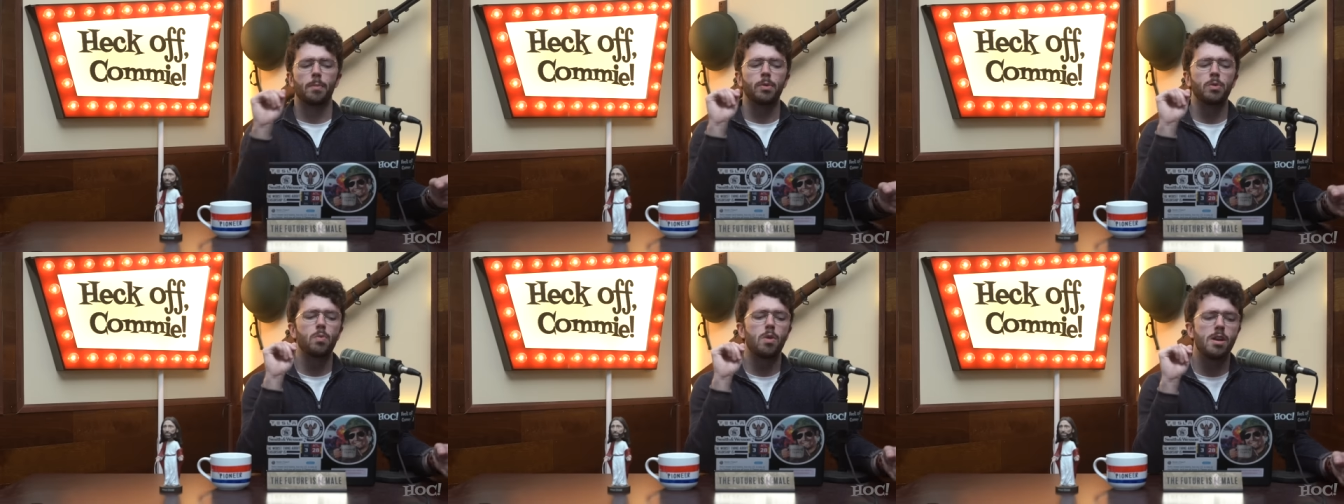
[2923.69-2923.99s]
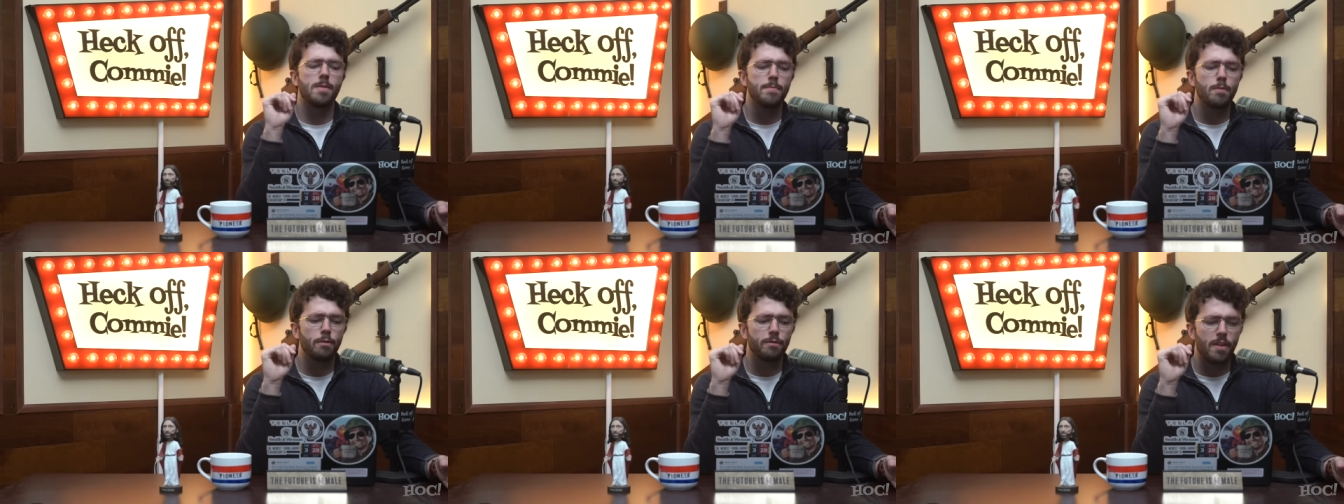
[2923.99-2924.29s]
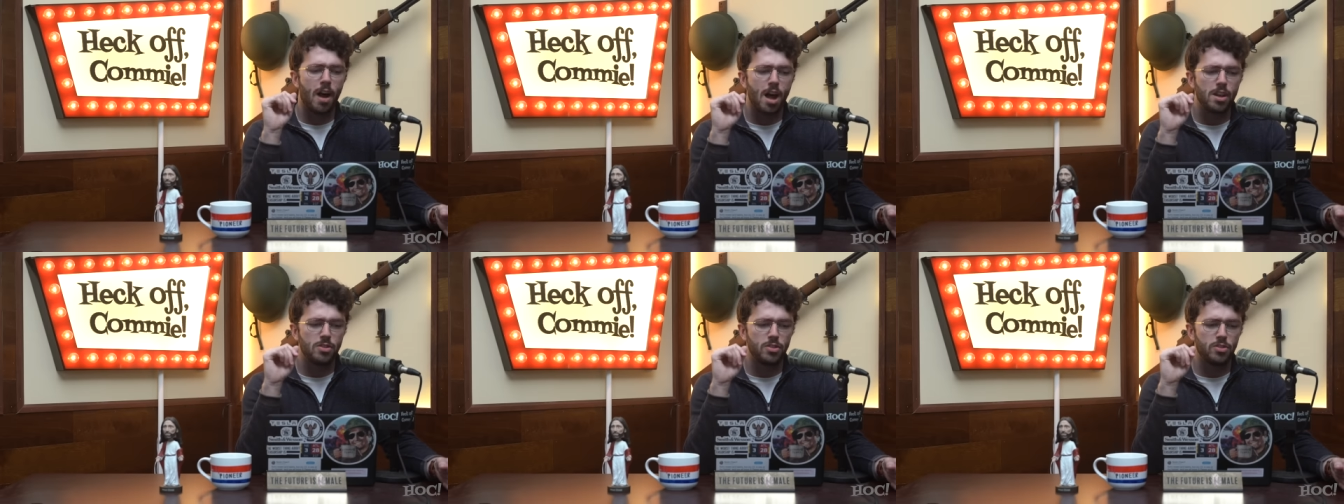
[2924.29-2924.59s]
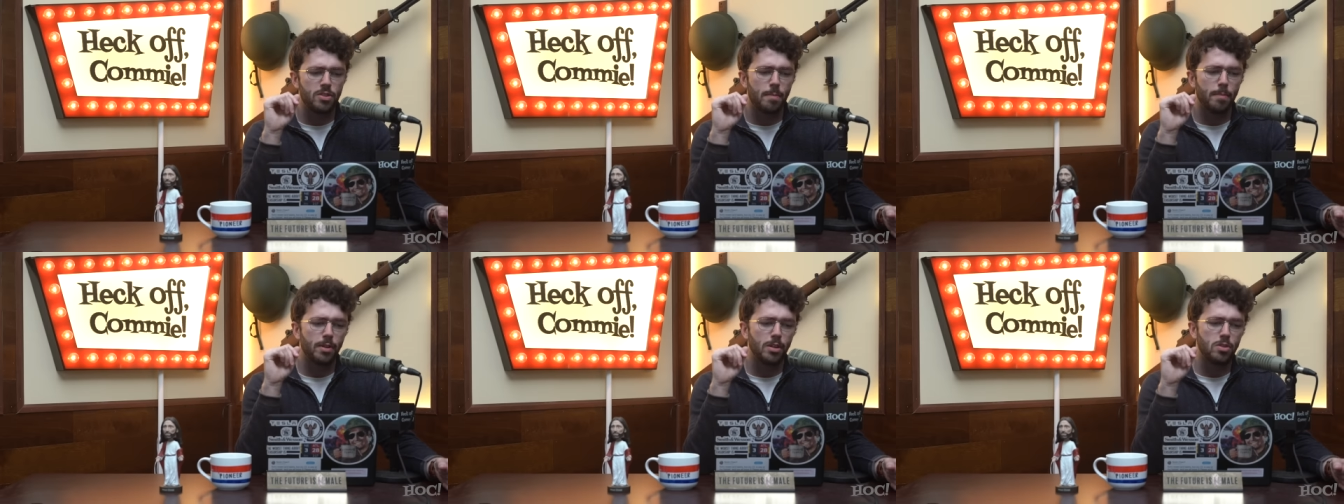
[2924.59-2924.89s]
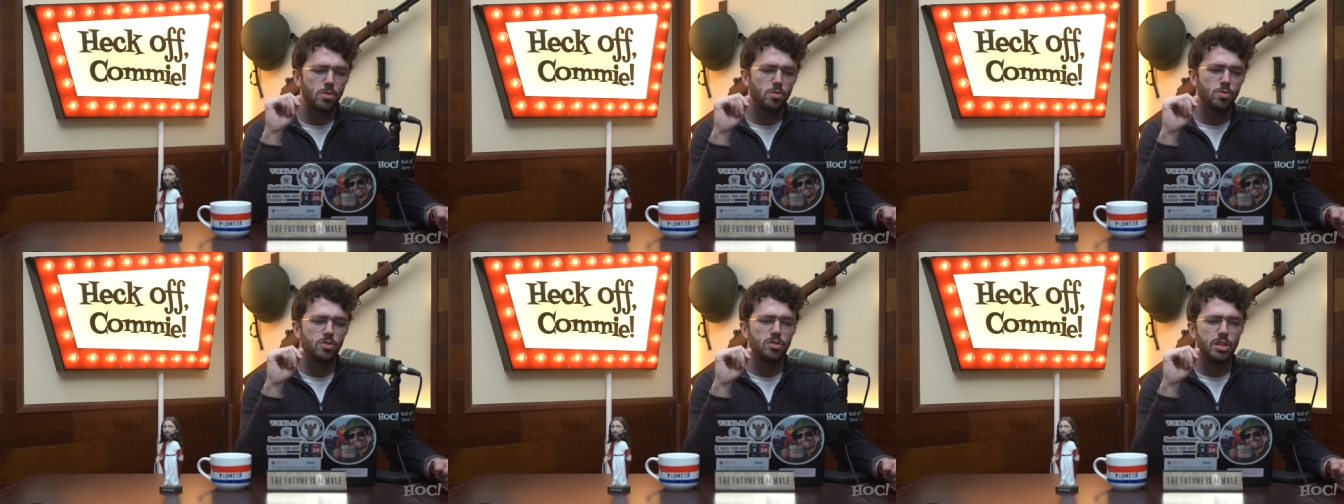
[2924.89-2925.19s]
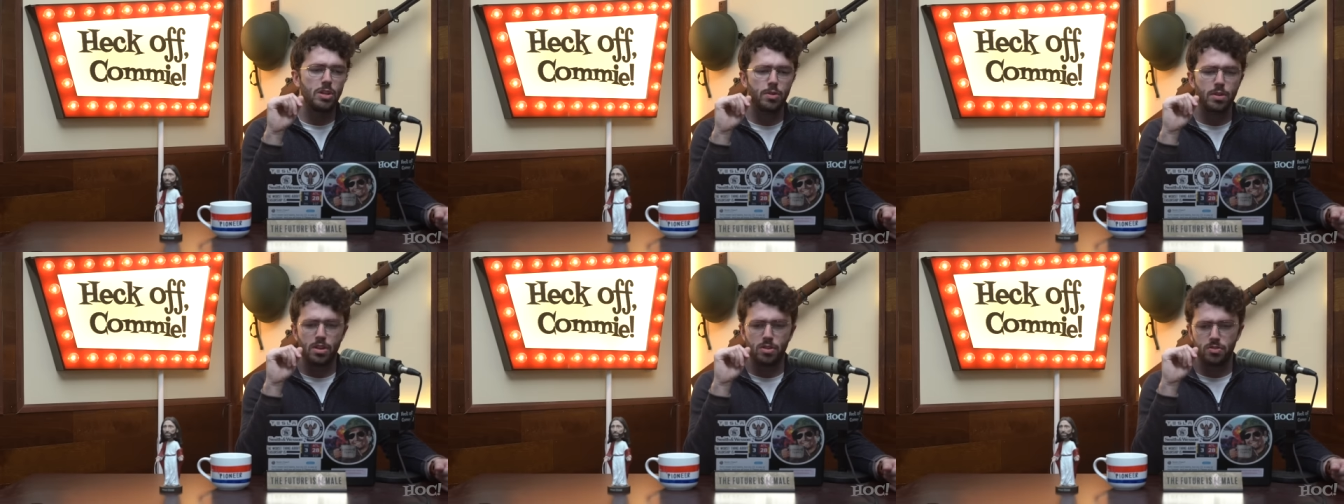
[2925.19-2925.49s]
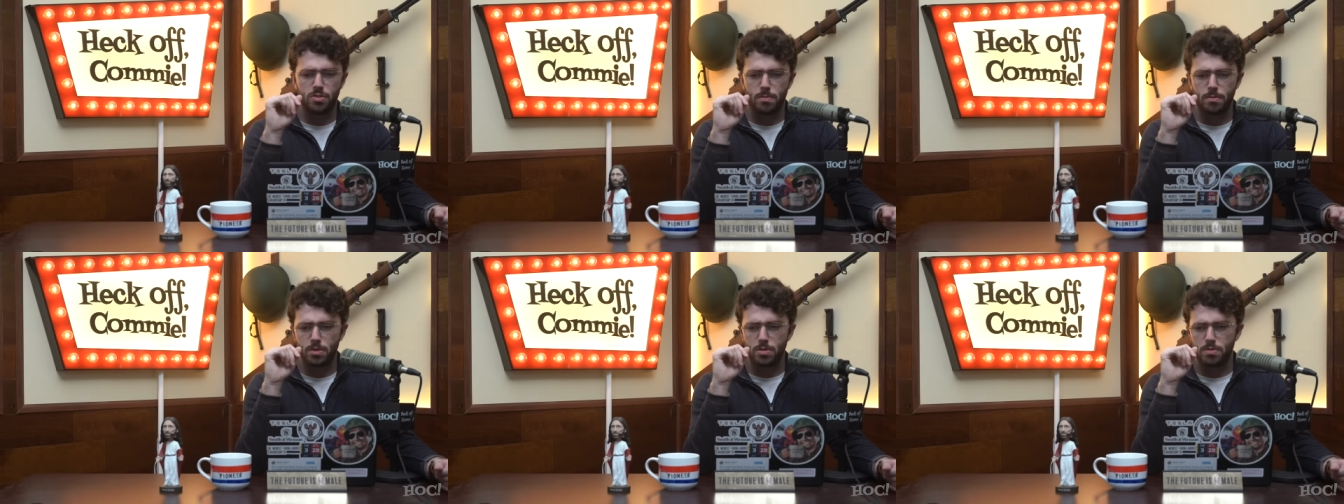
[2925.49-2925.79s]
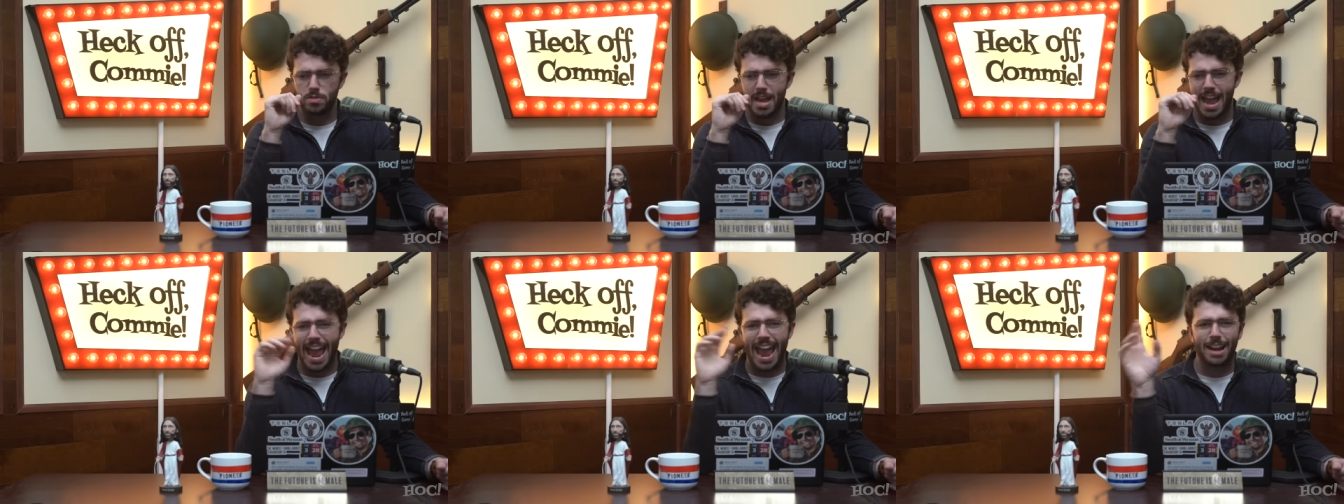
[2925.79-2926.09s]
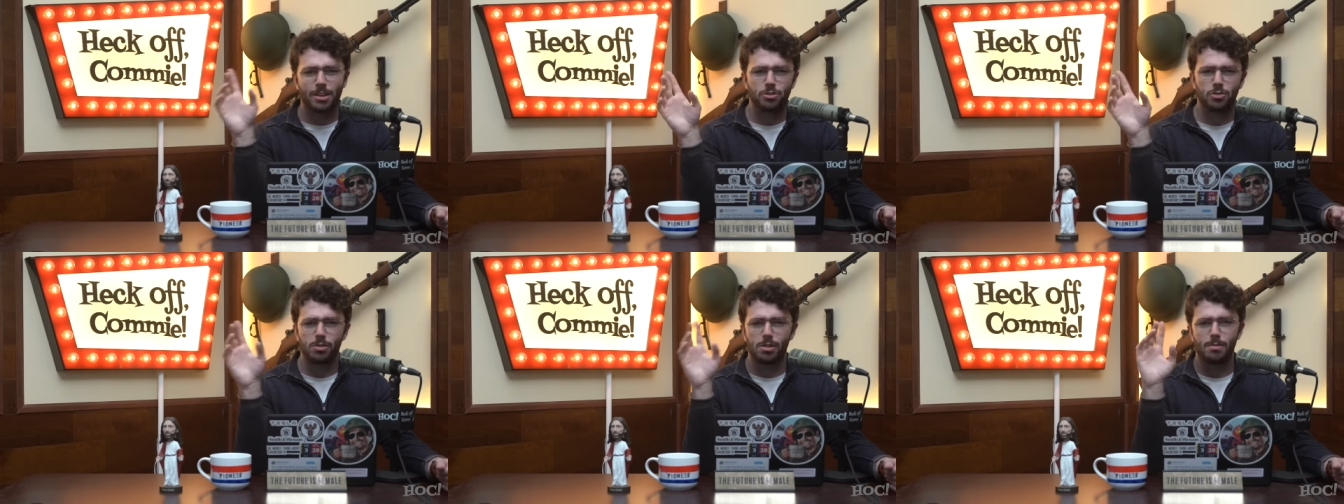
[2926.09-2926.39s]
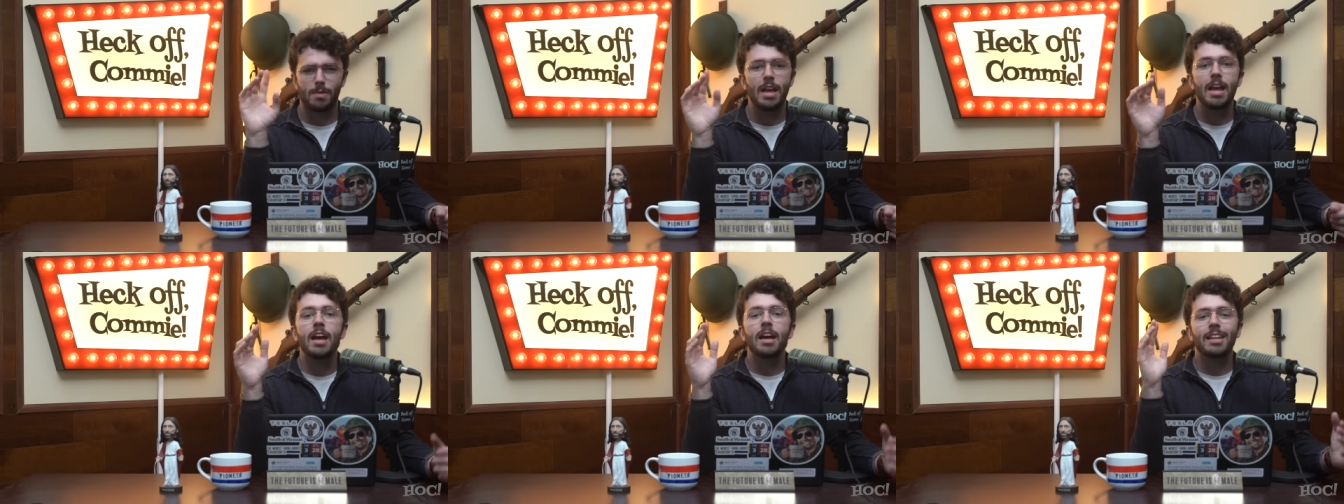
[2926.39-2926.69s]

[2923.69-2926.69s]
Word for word: We want to move on to somebody who's serious, somebody who's actually.